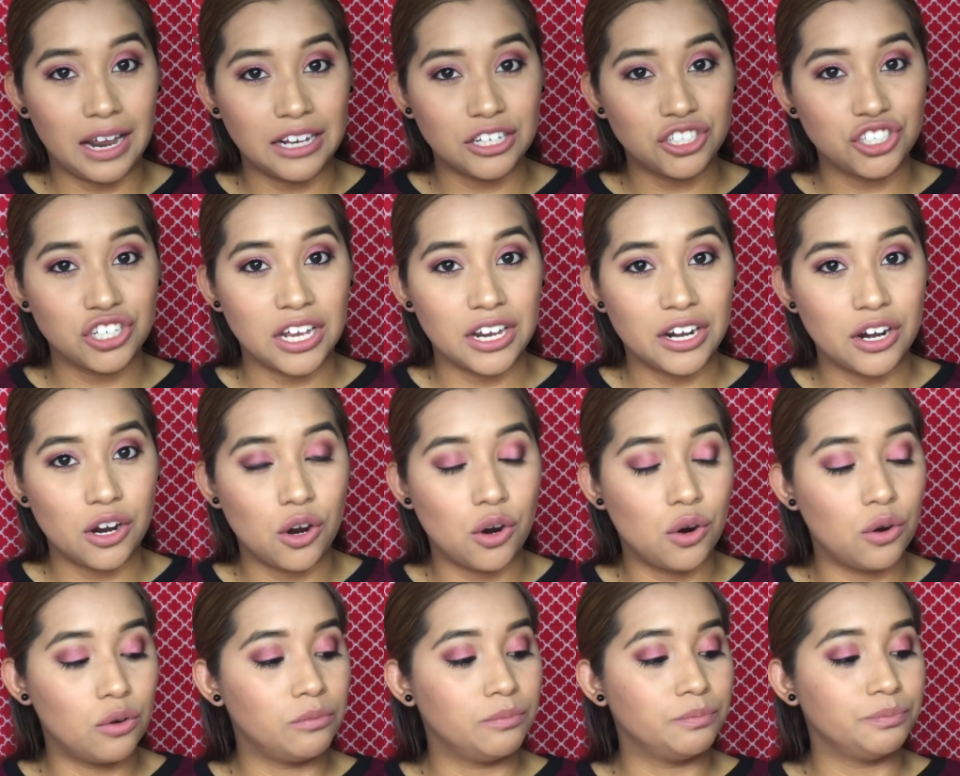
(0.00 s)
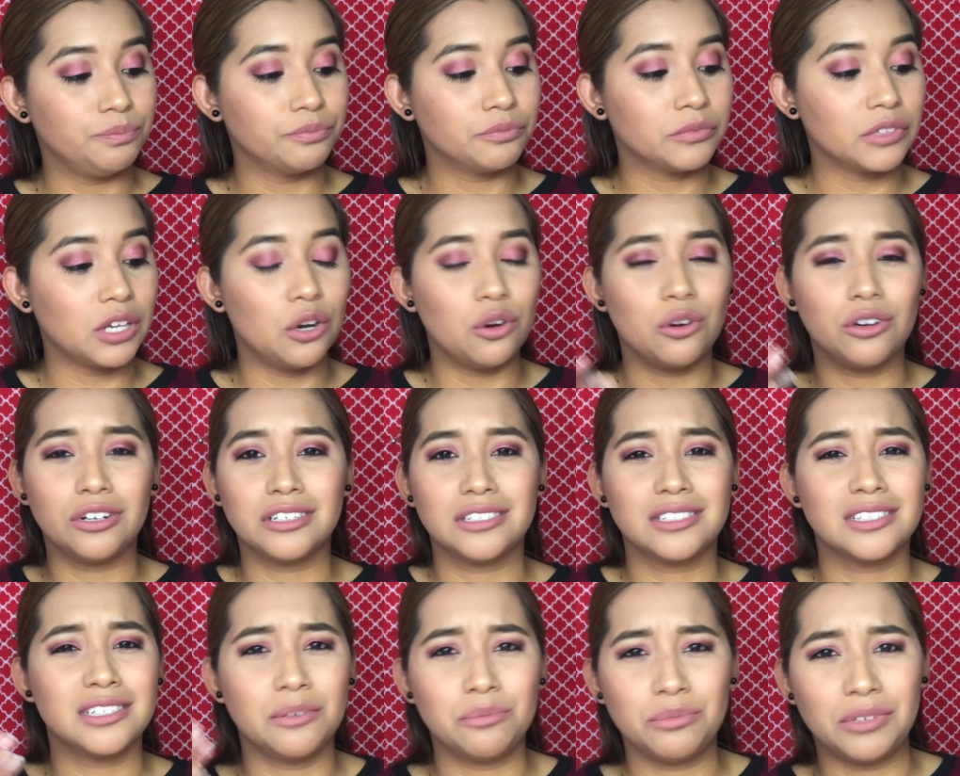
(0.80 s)
eyeshadow
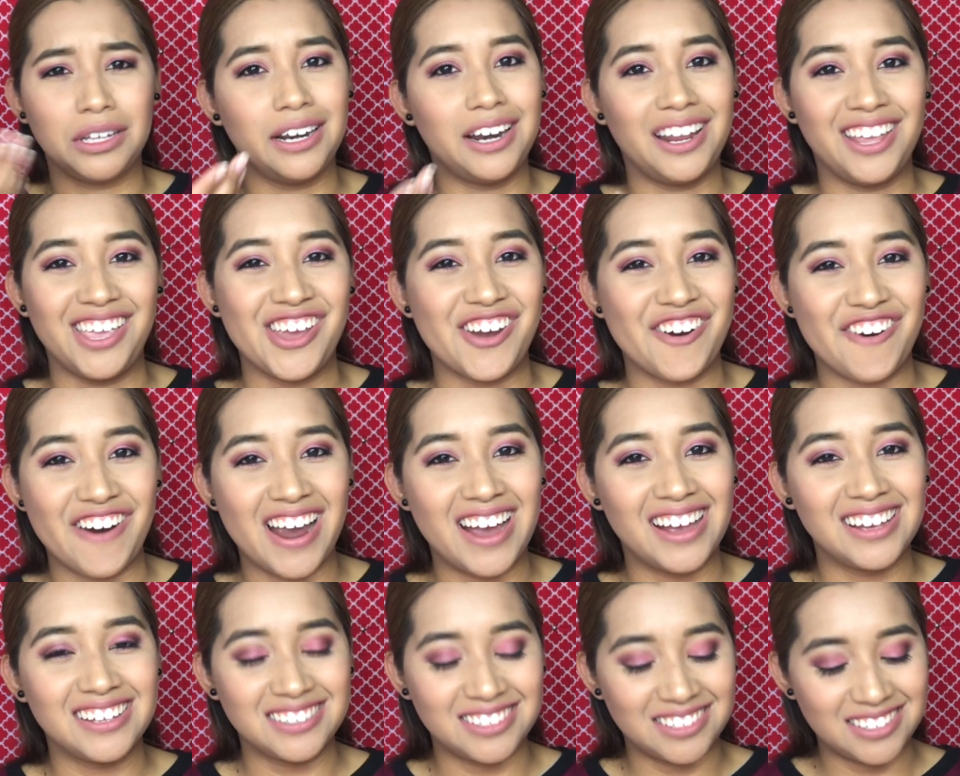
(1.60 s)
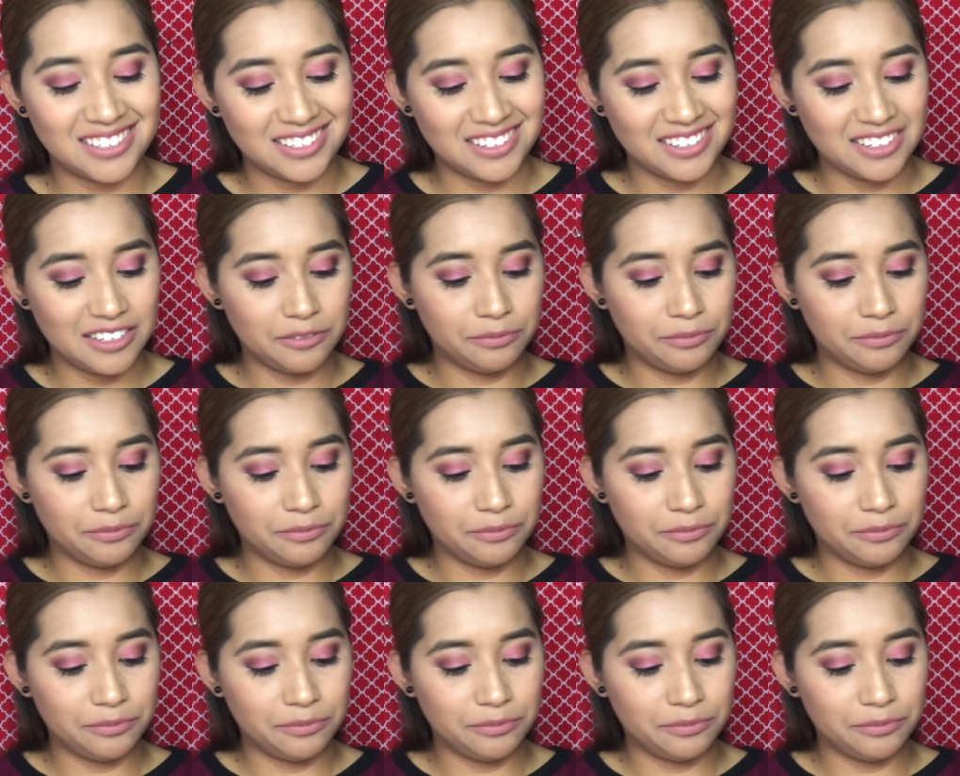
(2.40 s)
or something in your eyes.